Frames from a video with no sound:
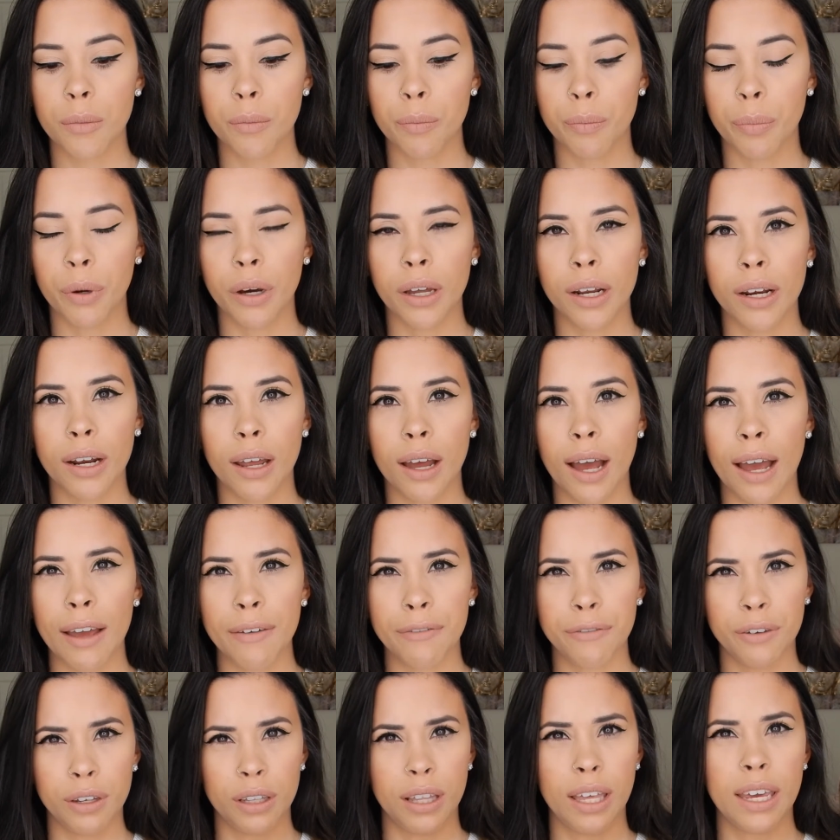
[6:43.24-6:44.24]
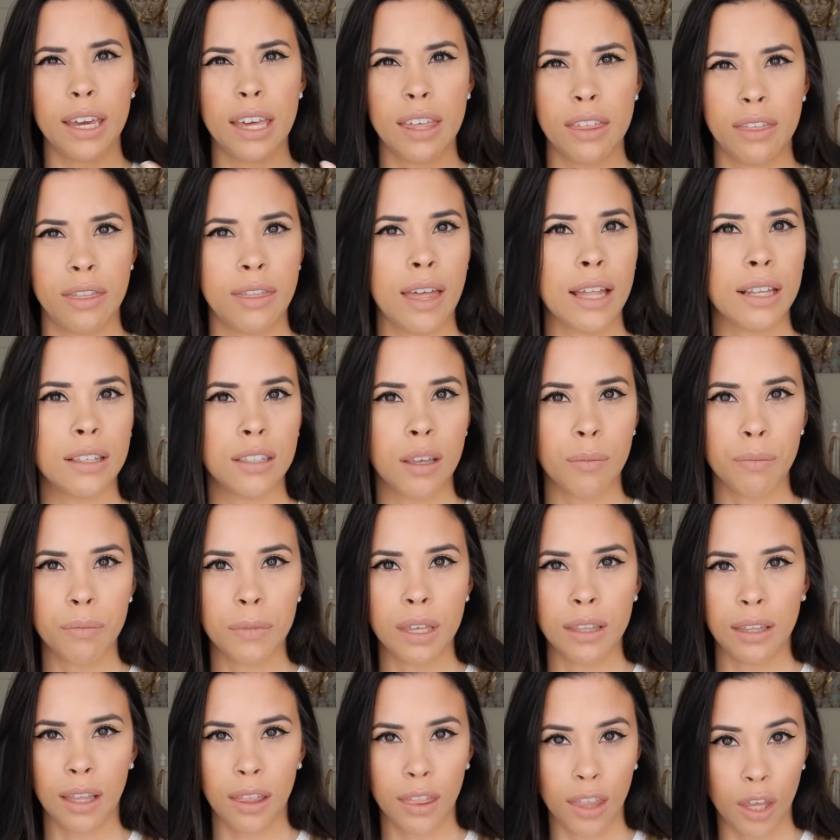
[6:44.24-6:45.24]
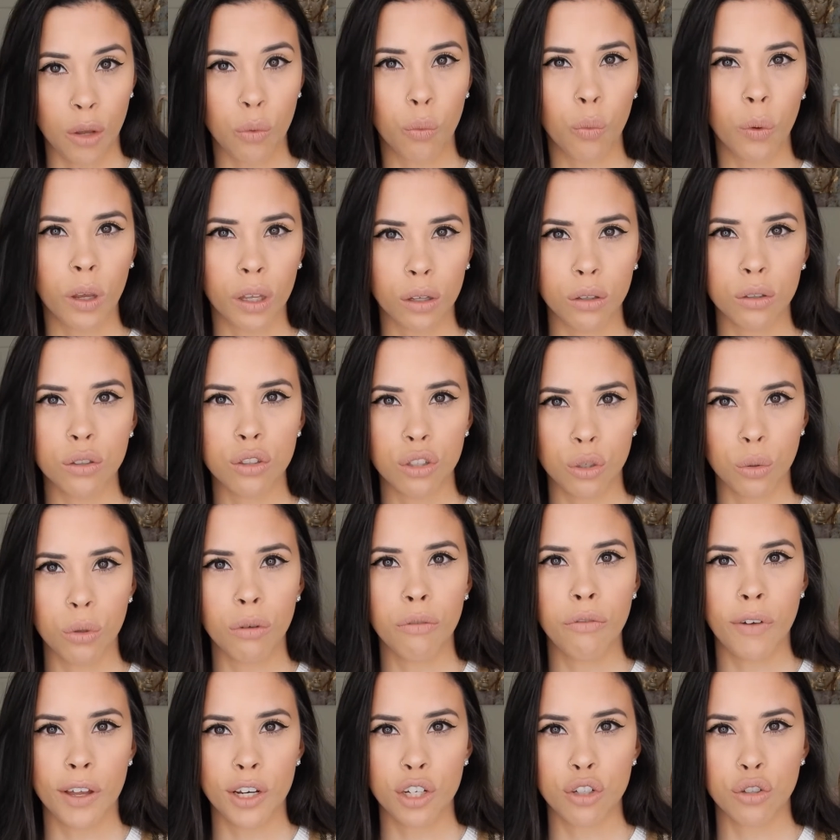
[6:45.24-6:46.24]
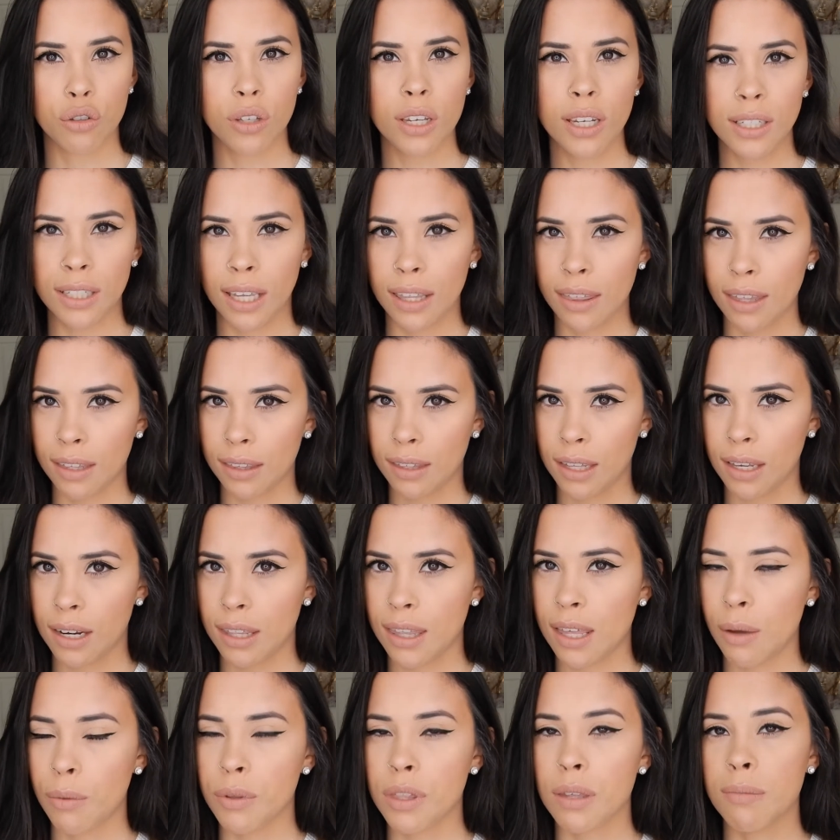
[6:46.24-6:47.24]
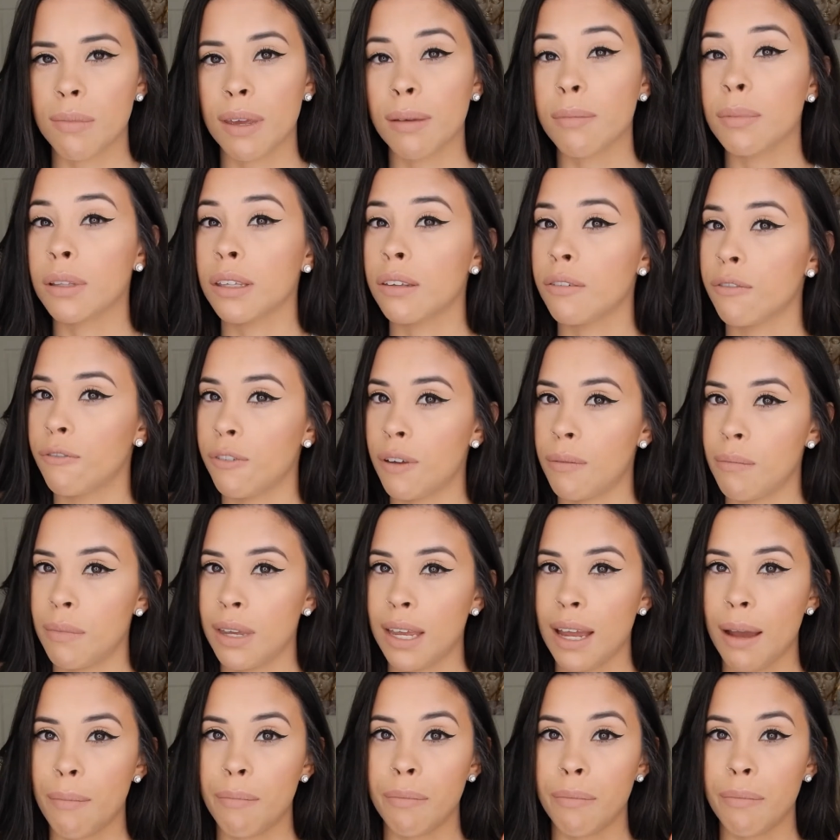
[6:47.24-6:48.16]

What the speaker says: But I feel like that's something that they will do eventually, because I think they did that with the Maybelline Fit Me.